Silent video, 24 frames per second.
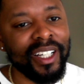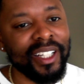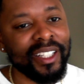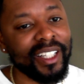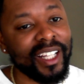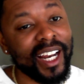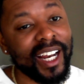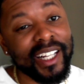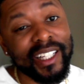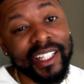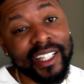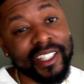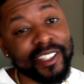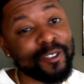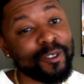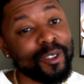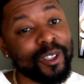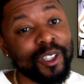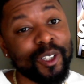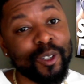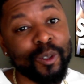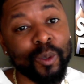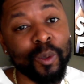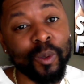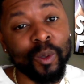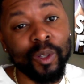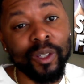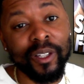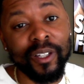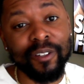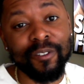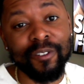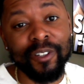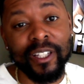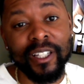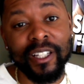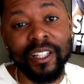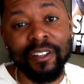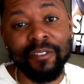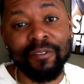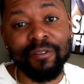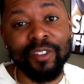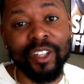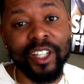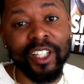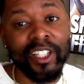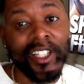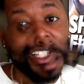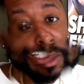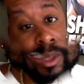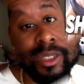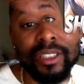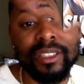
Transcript: that I think is really cool and really convenient.